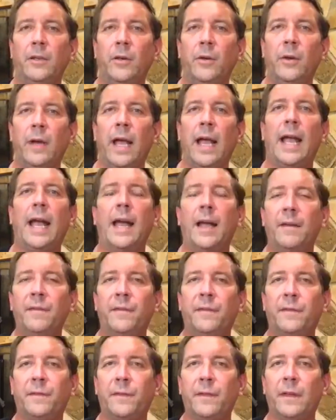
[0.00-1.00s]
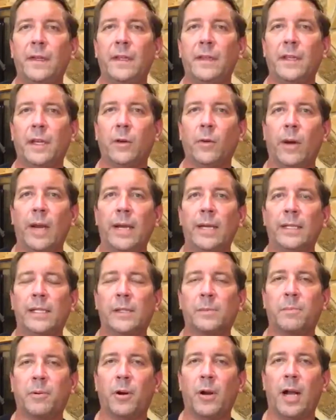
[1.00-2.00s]
You have the
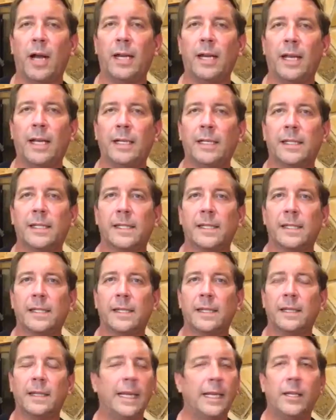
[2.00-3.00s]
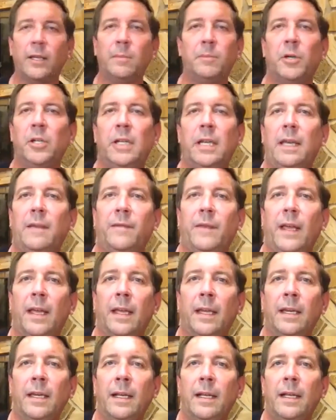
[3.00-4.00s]
greatest products that you believe
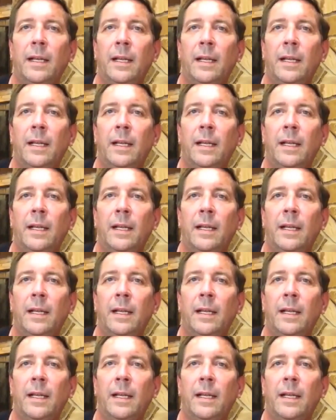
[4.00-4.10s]
in.